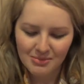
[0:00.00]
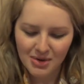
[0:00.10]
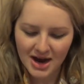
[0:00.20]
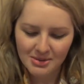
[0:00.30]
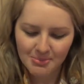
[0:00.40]

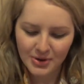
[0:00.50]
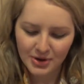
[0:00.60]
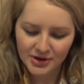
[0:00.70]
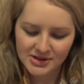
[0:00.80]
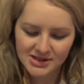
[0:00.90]
Minor
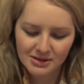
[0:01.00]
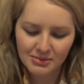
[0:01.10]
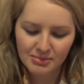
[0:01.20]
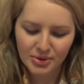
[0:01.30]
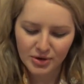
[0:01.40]
burns.
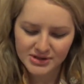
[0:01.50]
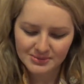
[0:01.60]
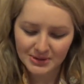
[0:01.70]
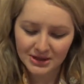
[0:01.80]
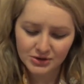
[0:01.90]

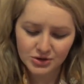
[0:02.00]
Post-peel